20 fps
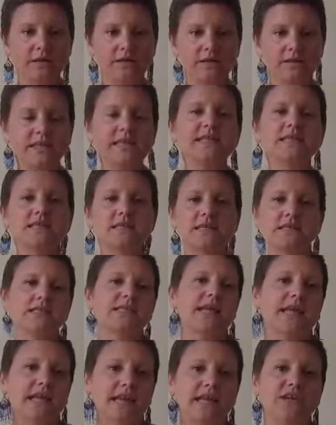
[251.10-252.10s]
this
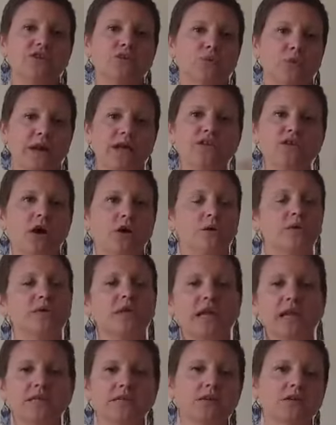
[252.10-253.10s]
day and age, and when I talk with the
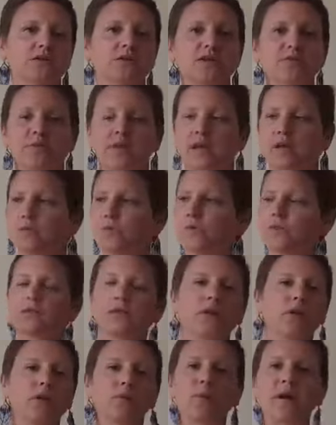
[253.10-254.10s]
guests here at Rythmia and with
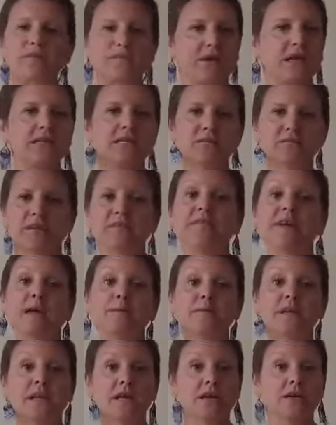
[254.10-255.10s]
my friends and my
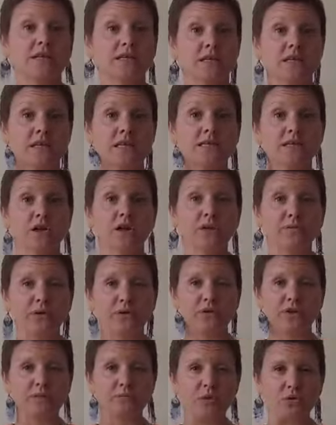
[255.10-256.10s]
family, it is all about
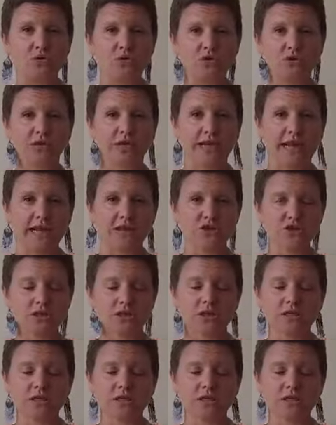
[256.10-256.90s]
the emotional connection,